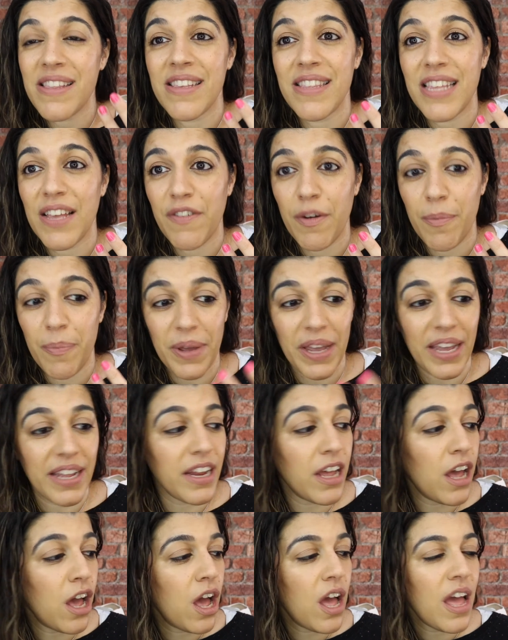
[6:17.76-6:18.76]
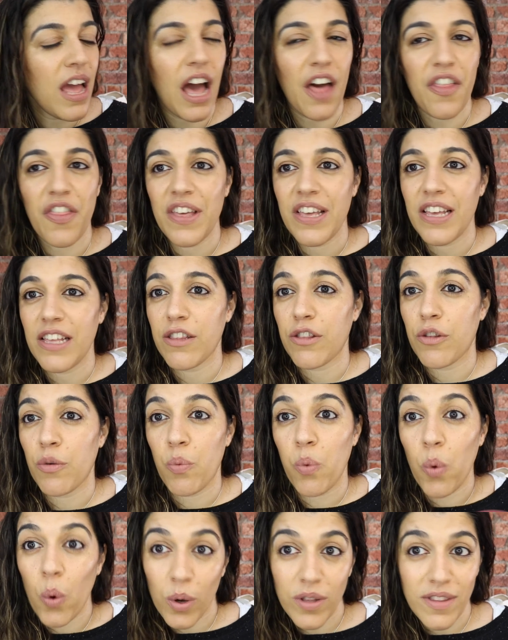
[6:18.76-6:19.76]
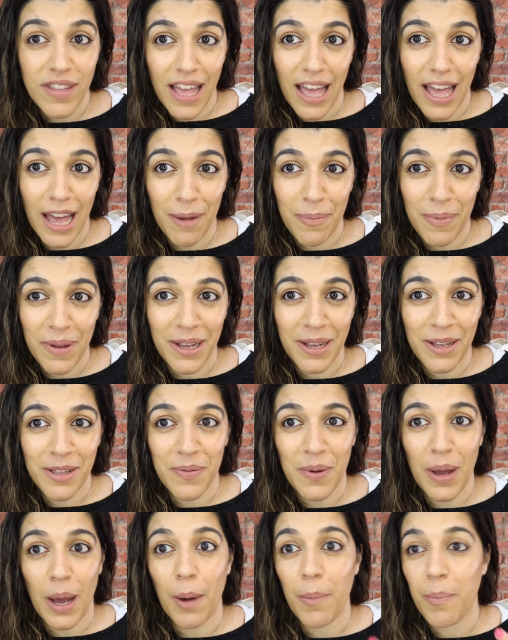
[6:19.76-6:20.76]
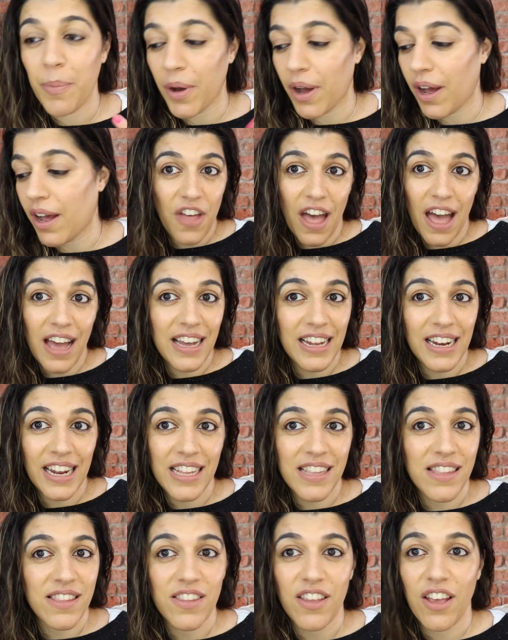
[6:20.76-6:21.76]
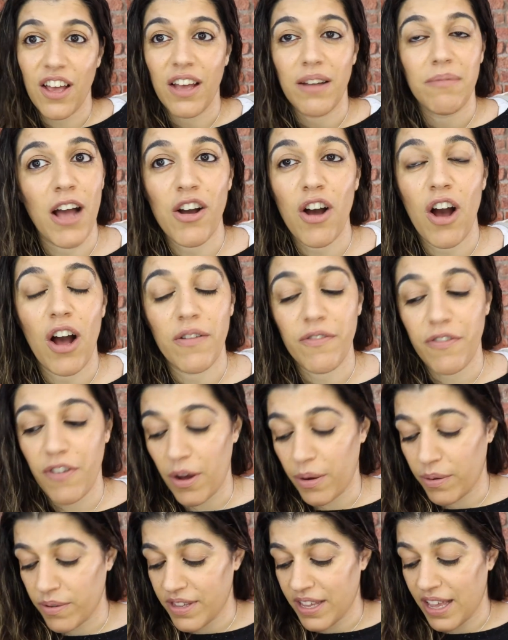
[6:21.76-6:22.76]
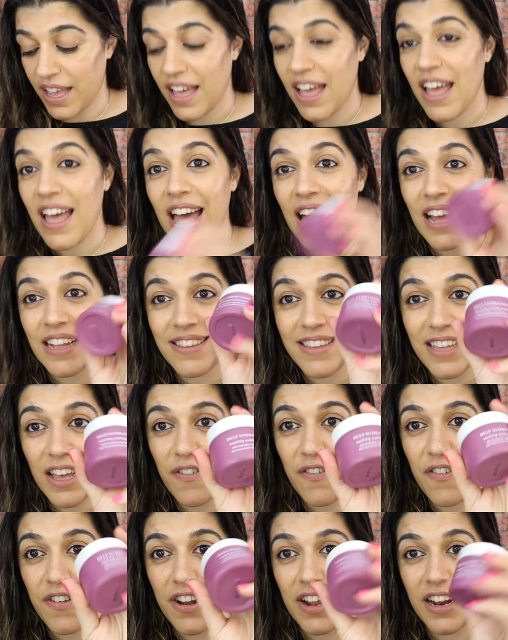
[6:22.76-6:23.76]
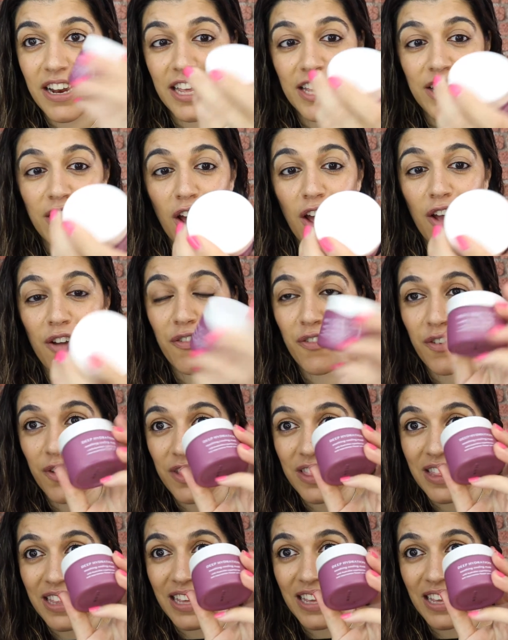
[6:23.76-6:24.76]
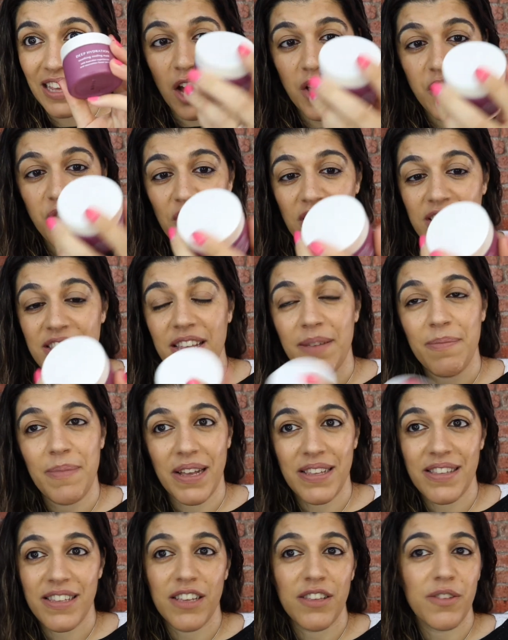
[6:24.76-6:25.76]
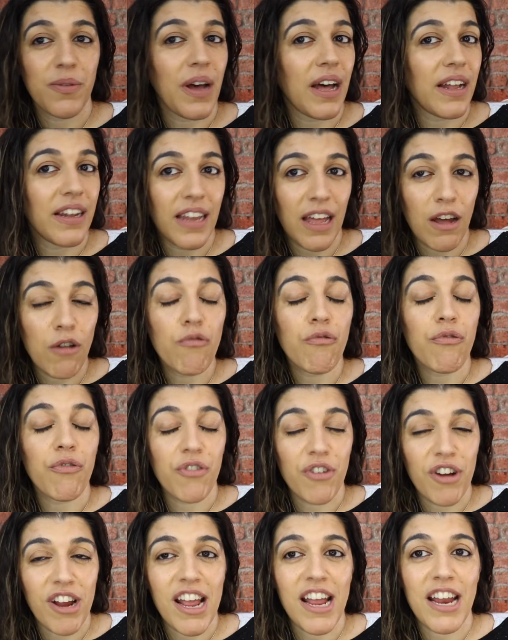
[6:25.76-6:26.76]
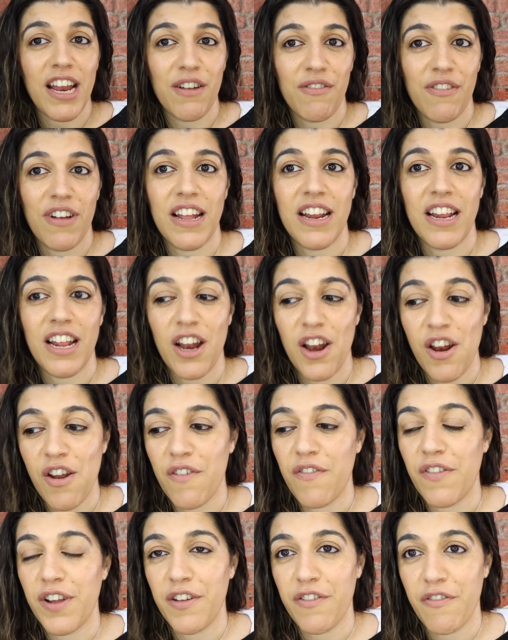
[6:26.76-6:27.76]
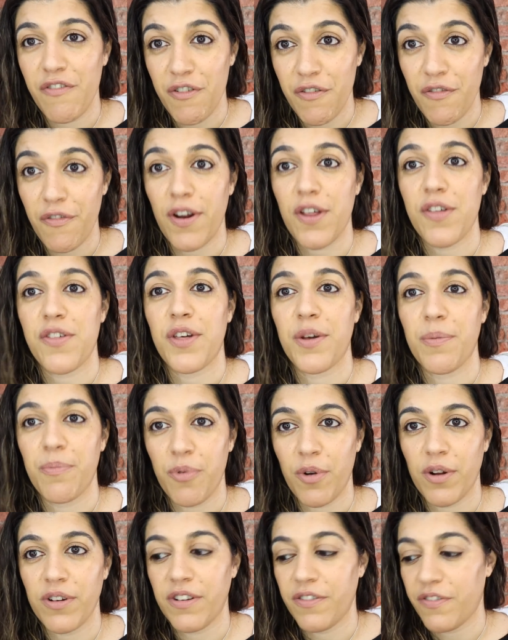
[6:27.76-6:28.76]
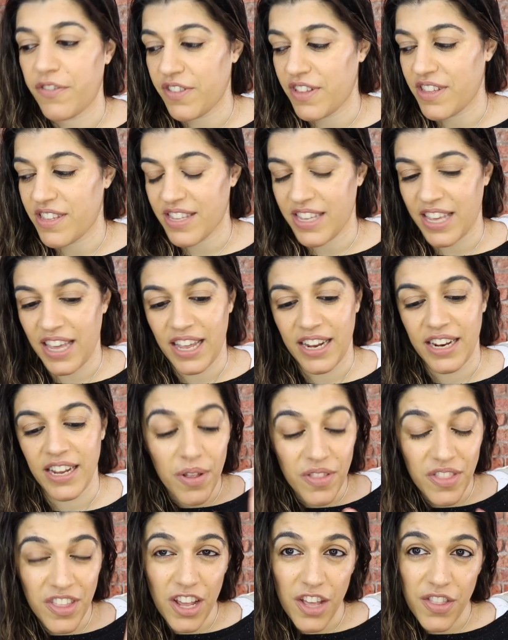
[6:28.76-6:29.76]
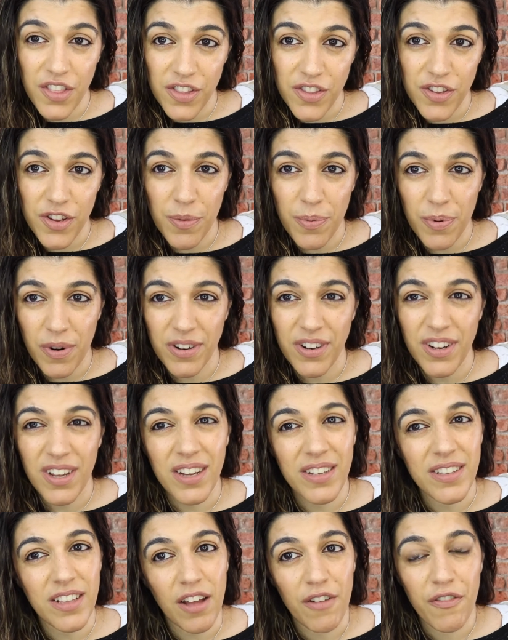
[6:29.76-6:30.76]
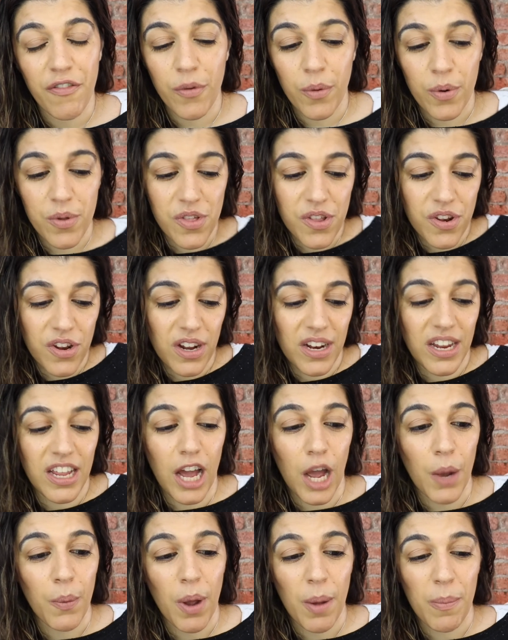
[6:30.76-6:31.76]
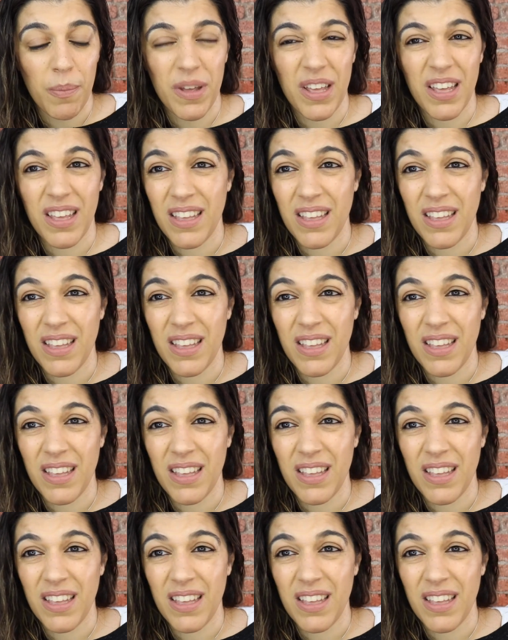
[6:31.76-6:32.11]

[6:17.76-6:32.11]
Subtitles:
it's ever been. I think it's the water helping as well, but that cleanser, I can't fault it. And definitely go for the hydrating mask as well. Really lovely refreshing product for the skin. But the other two products, unfortunately, I won't be